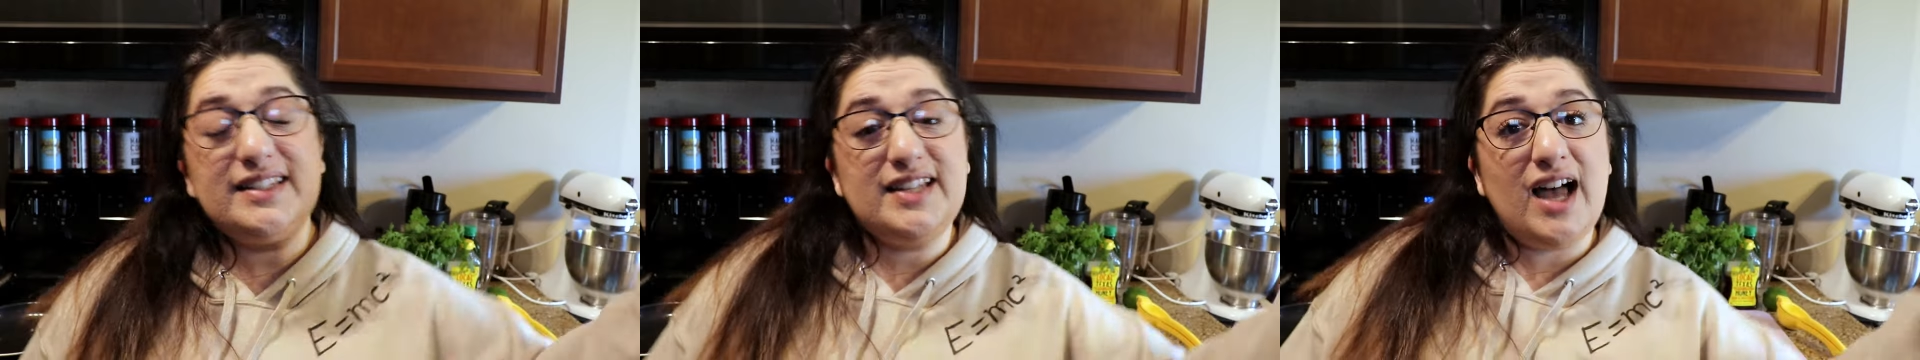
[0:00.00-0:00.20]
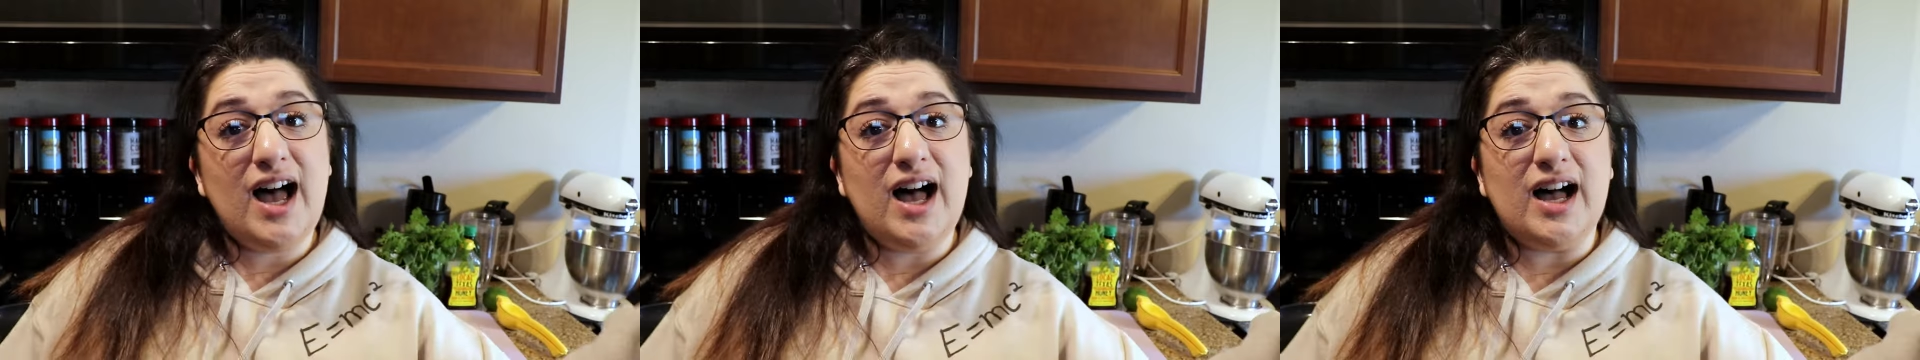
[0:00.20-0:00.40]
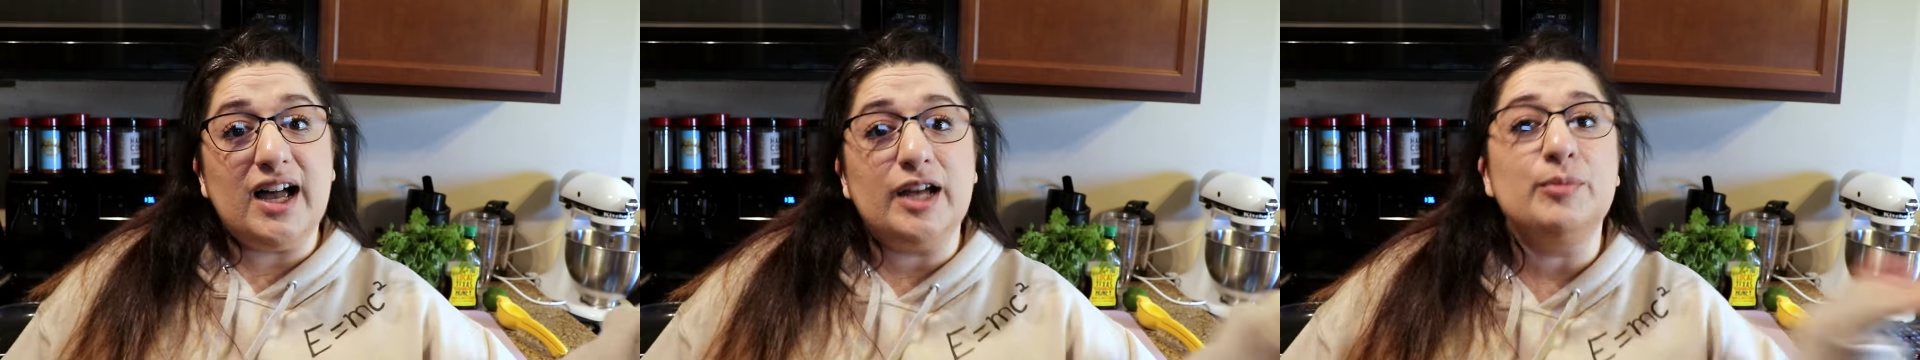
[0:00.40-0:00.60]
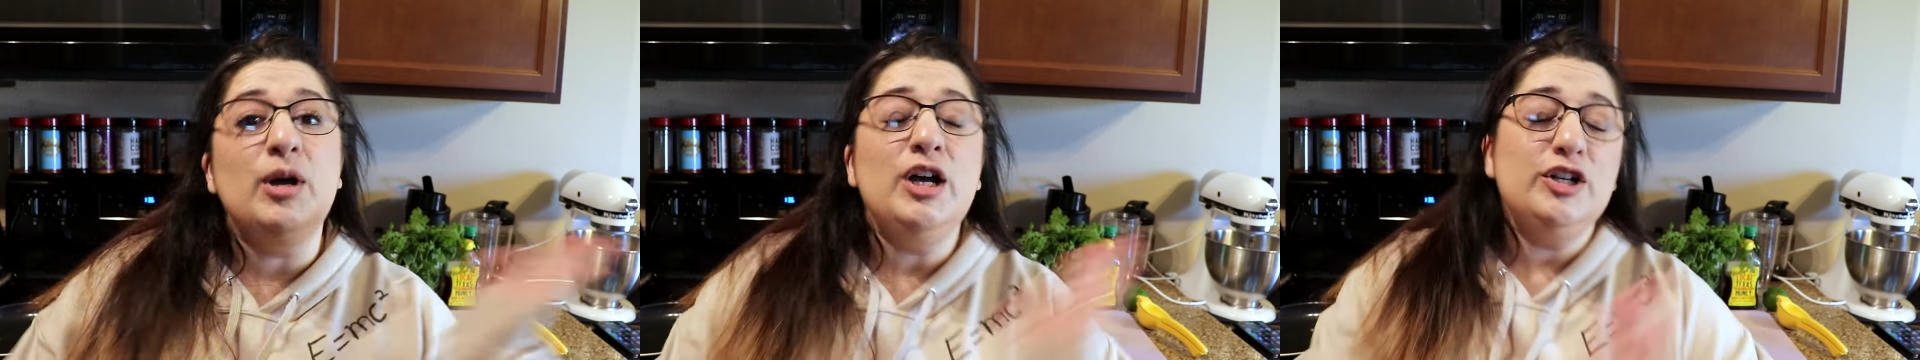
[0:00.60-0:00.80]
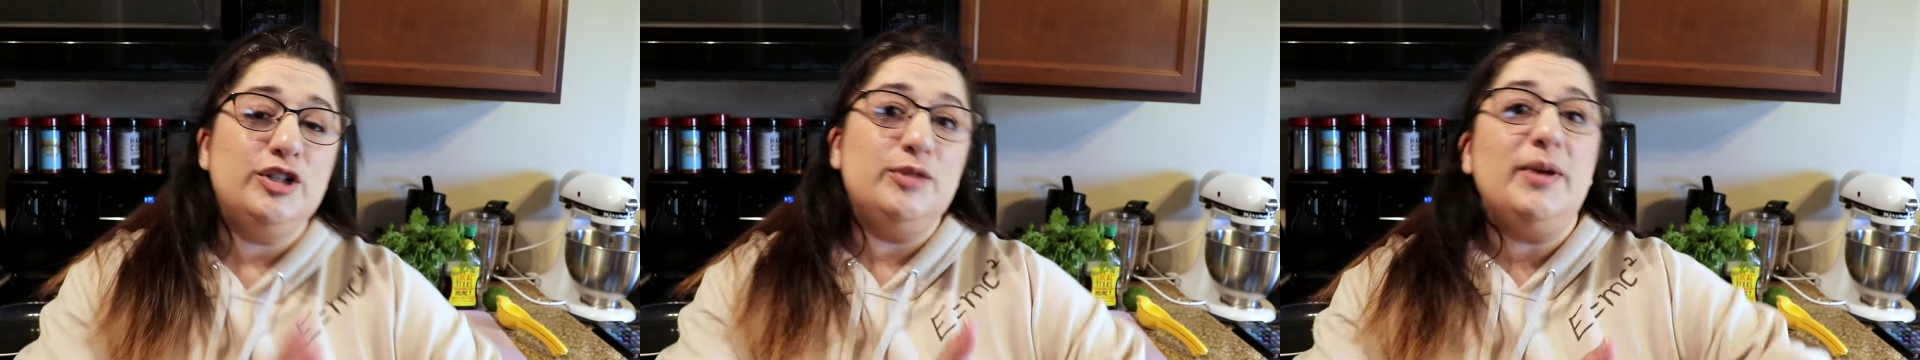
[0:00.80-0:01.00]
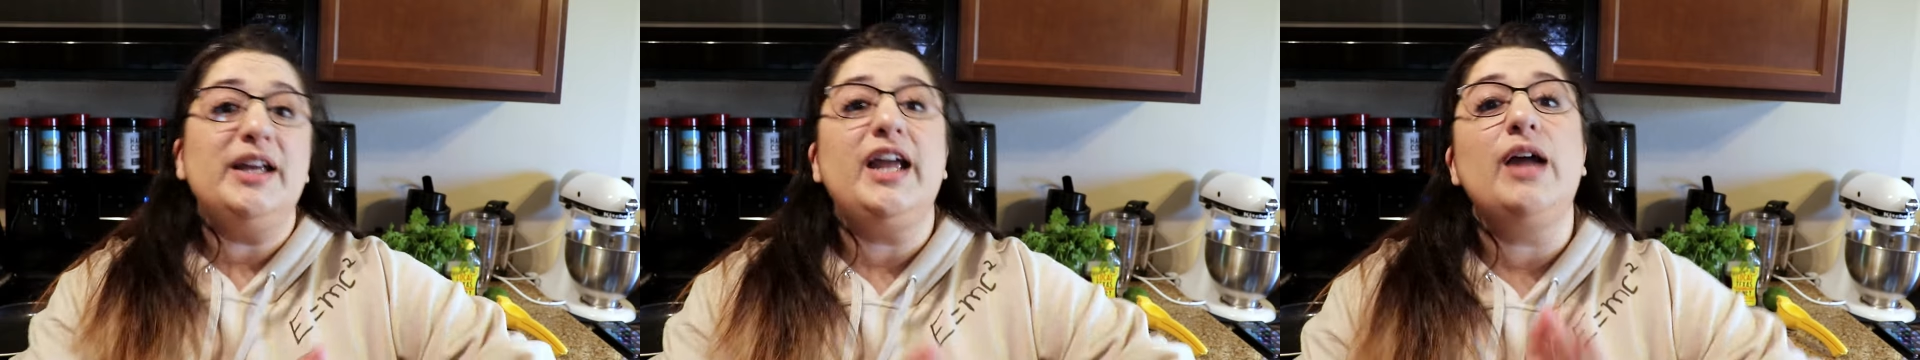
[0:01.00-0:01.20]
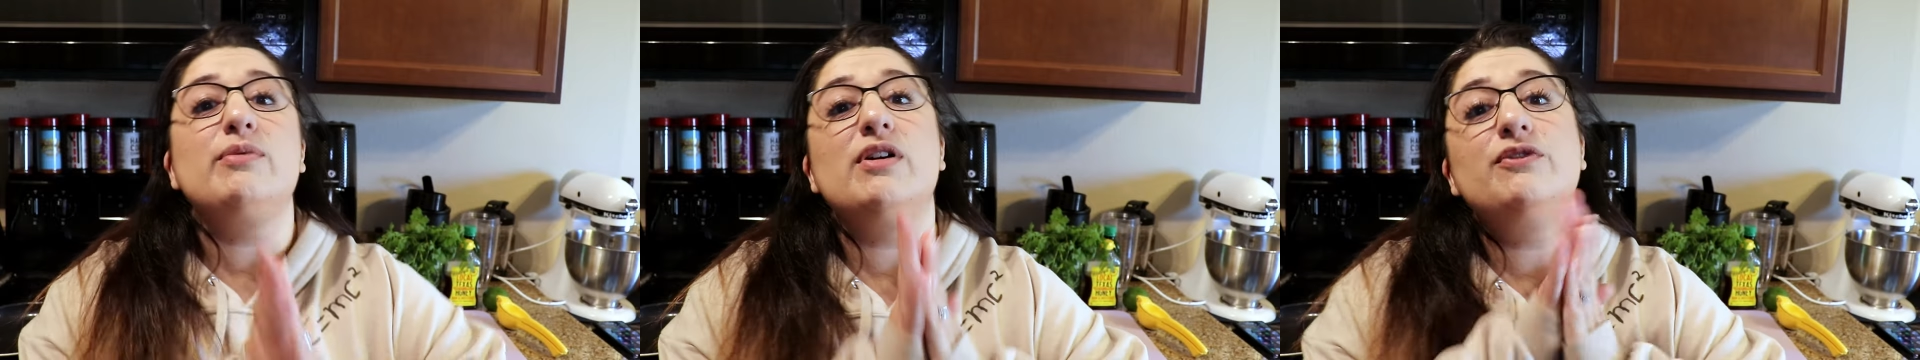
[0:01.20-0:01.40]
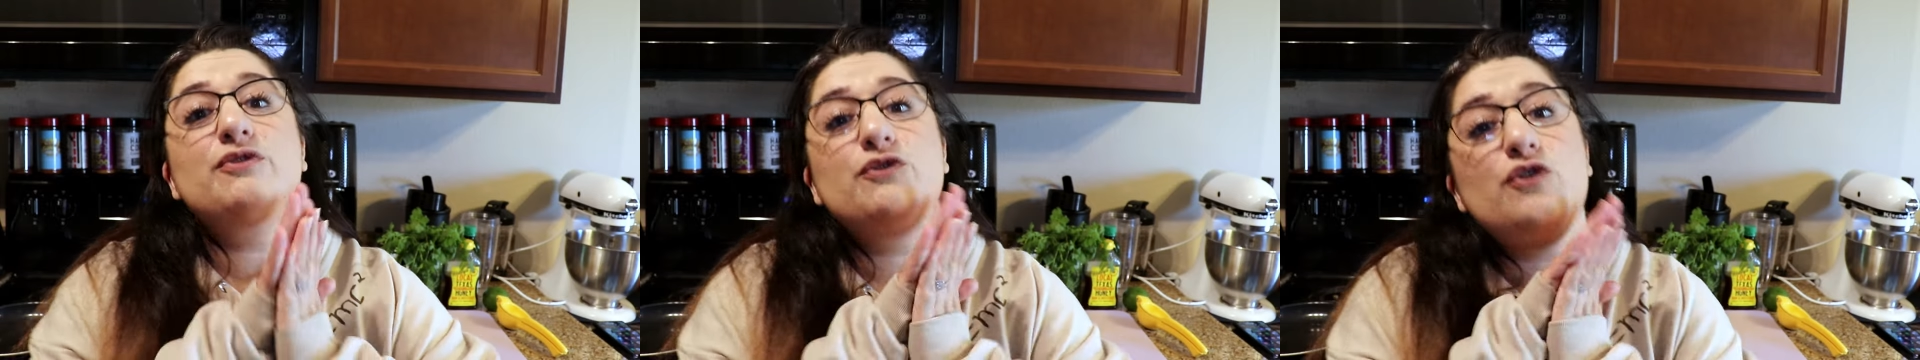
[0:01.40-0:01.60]
is time to make a
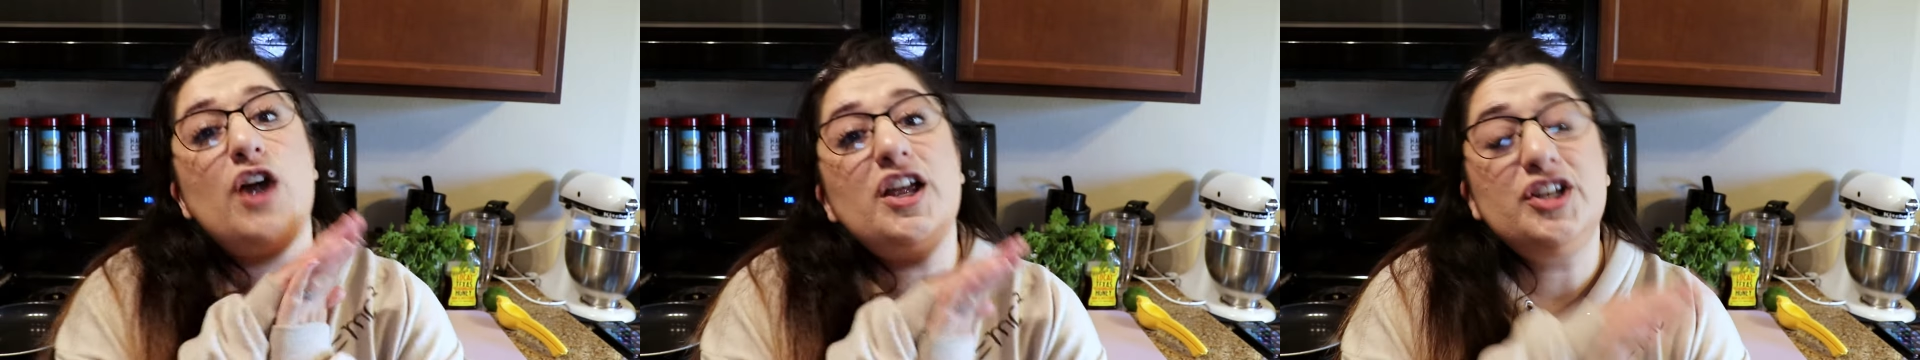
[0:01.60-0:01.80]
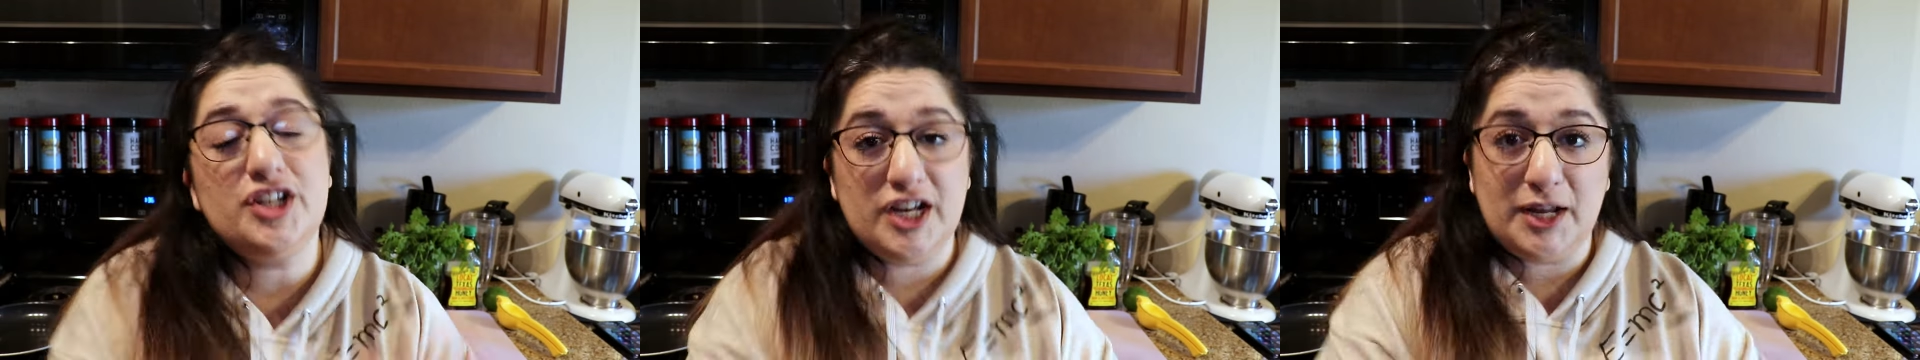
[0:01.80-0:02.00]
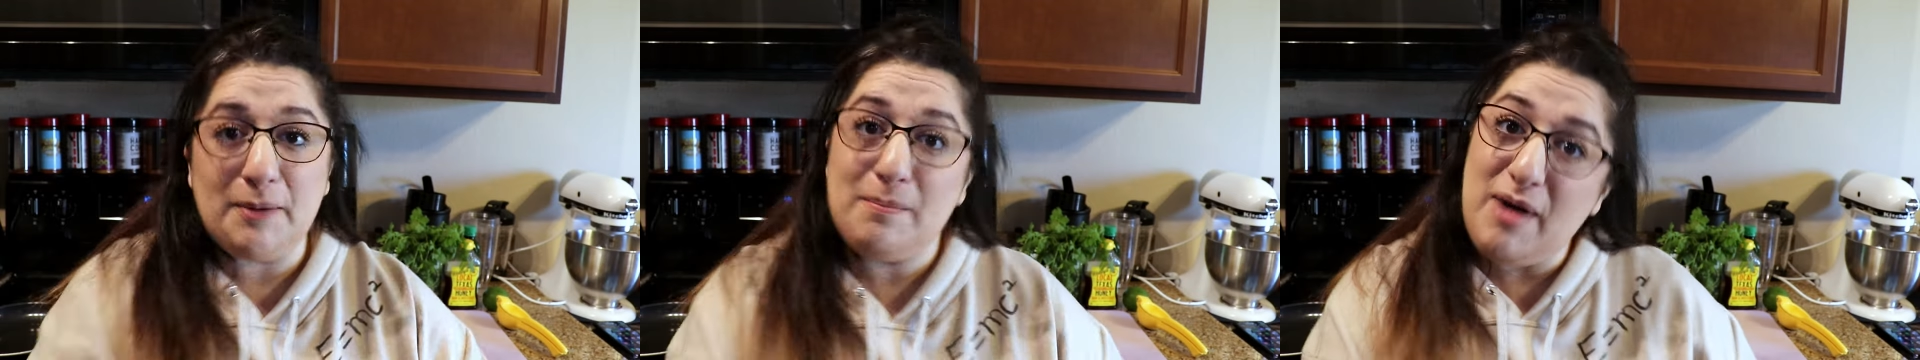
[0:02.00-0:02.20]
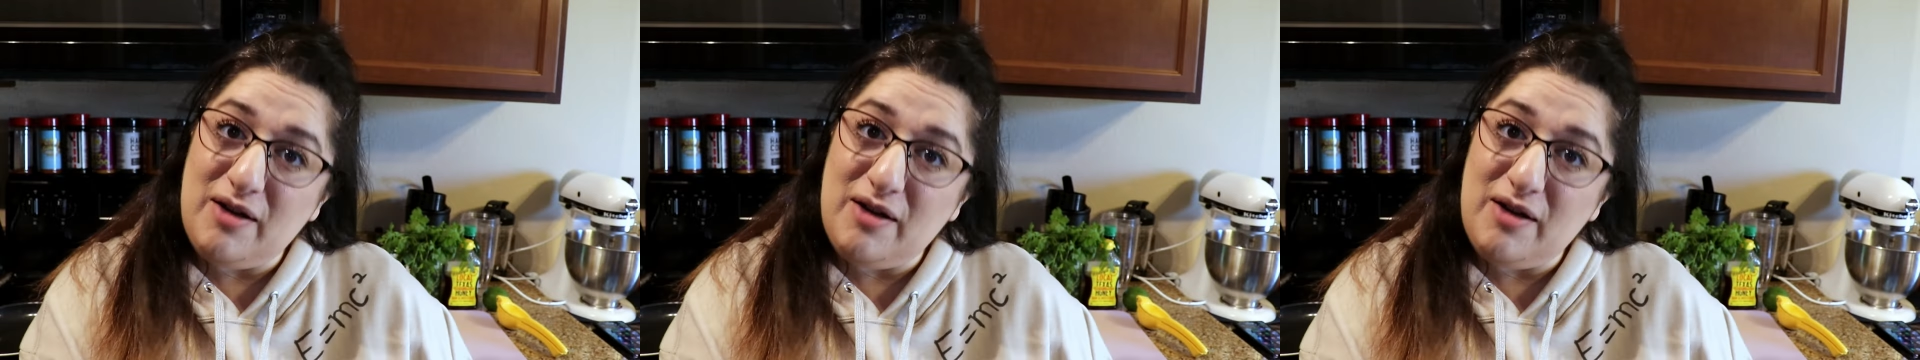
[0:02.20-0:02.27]
refreshing